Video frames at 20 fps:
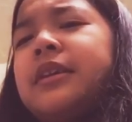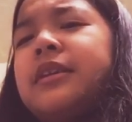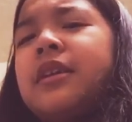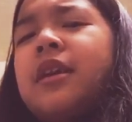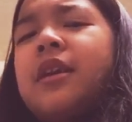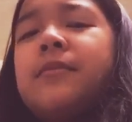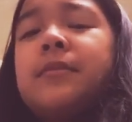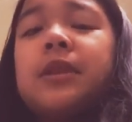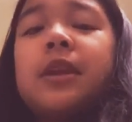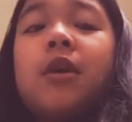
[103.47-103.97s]

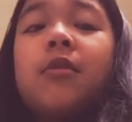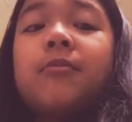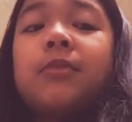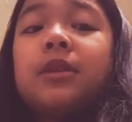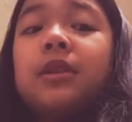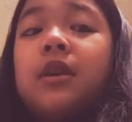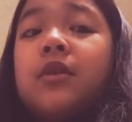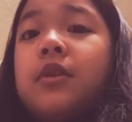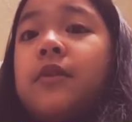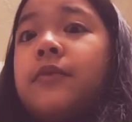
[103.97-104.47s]
Comment down
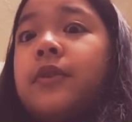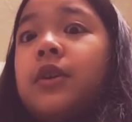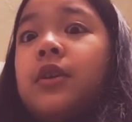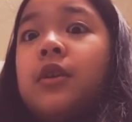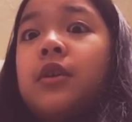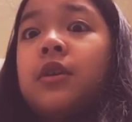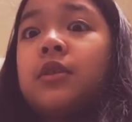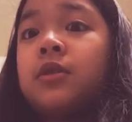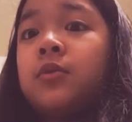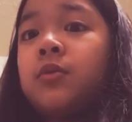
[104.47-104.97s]
below if you
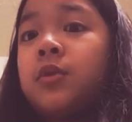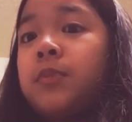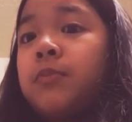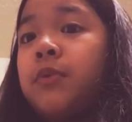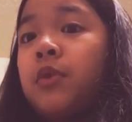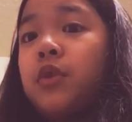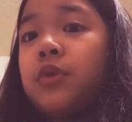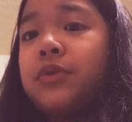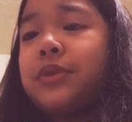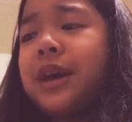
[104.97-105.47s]
know how to
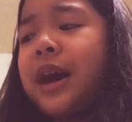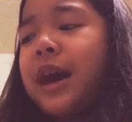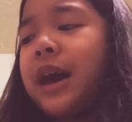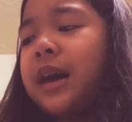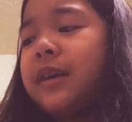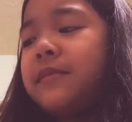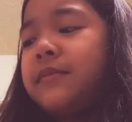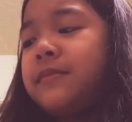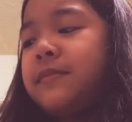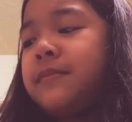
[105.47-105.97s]
report that.
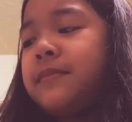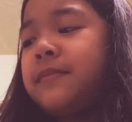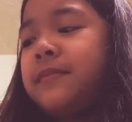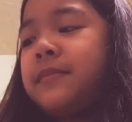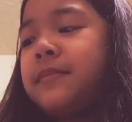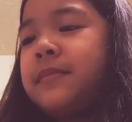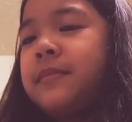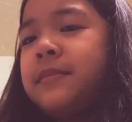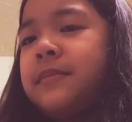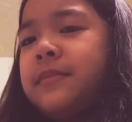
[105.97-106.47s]

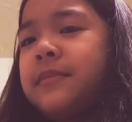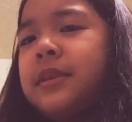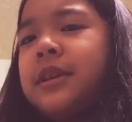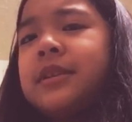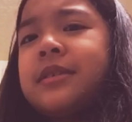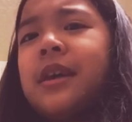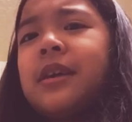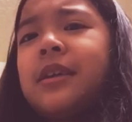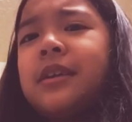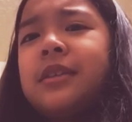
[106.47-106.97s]

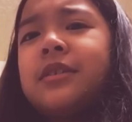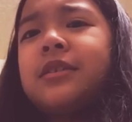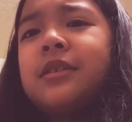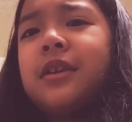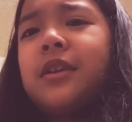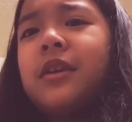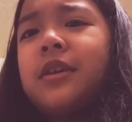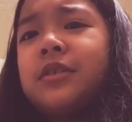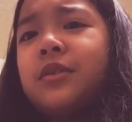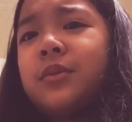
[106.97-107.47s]
Because I need to
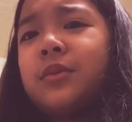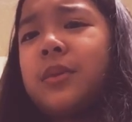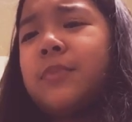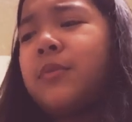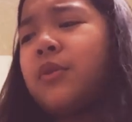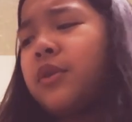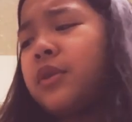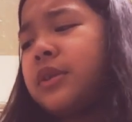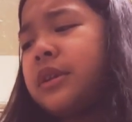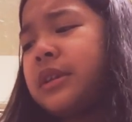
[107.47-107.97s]
know how to
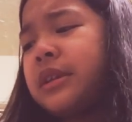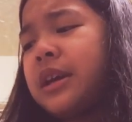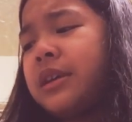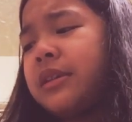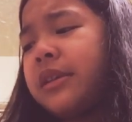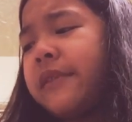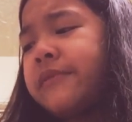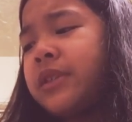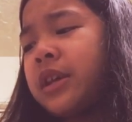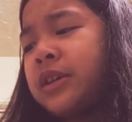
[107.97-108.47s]
report it. They
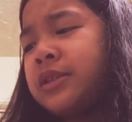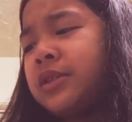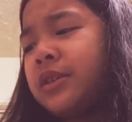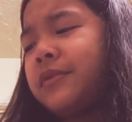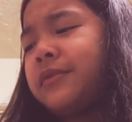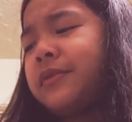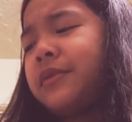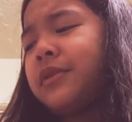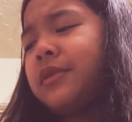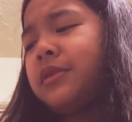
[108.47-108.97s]
left the
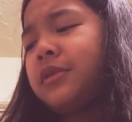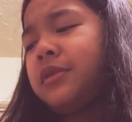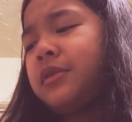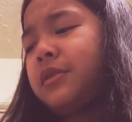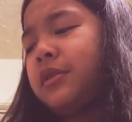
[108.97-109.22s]
server.